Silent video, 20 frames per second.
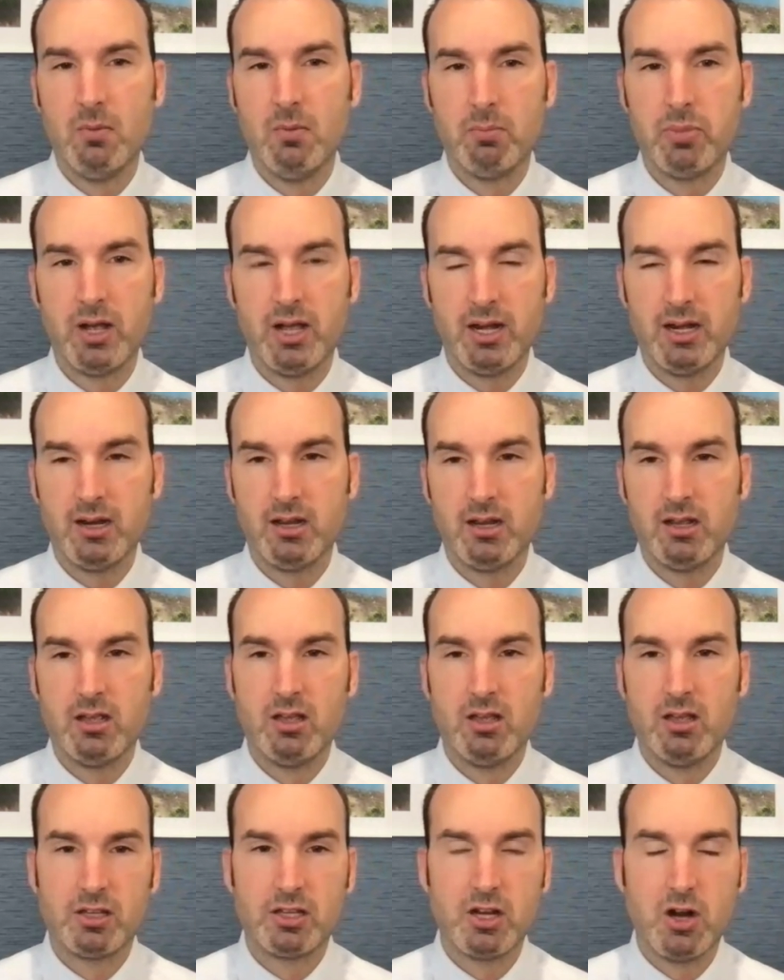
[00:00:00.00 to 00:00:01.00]
but
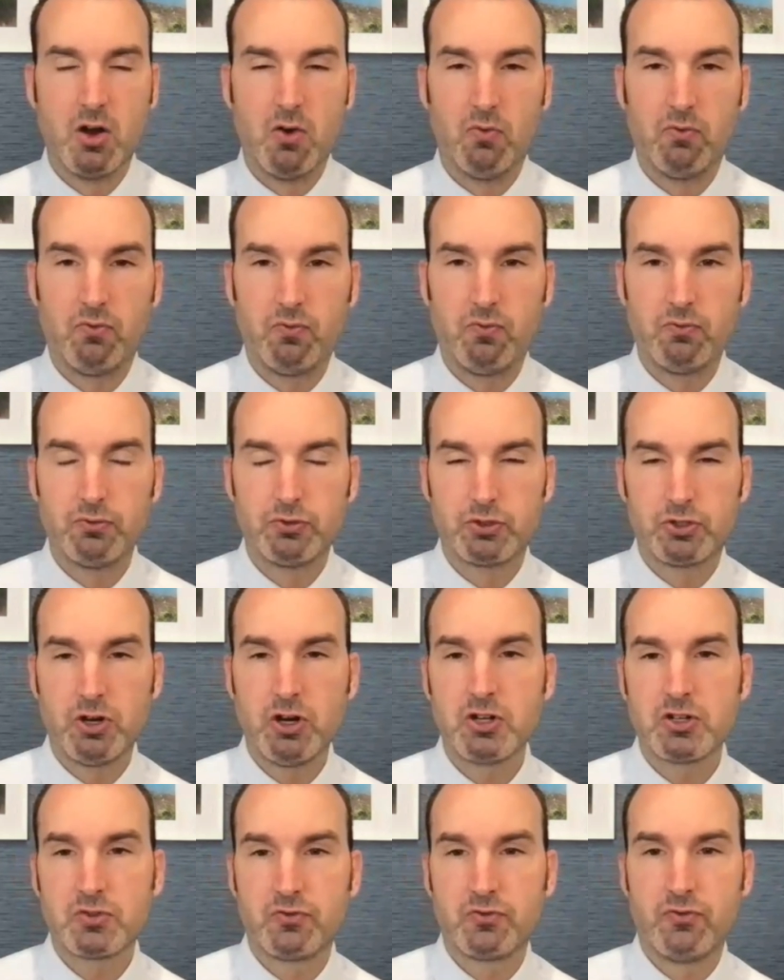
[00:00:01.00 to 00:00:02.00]
you know,
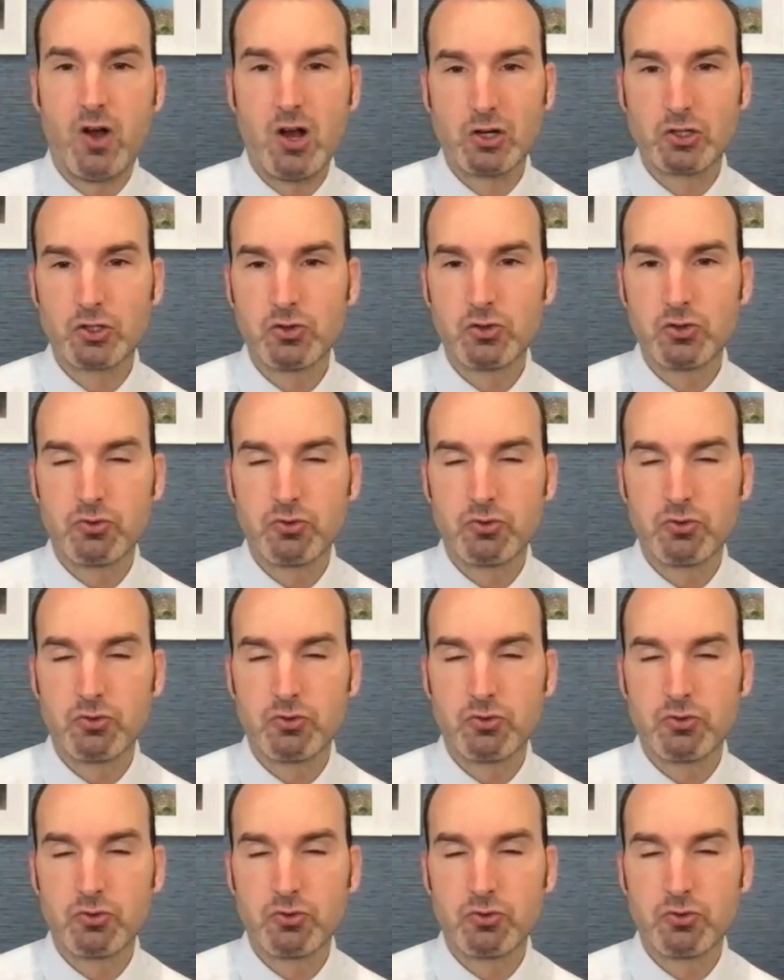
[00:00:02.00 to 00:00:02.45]
search functional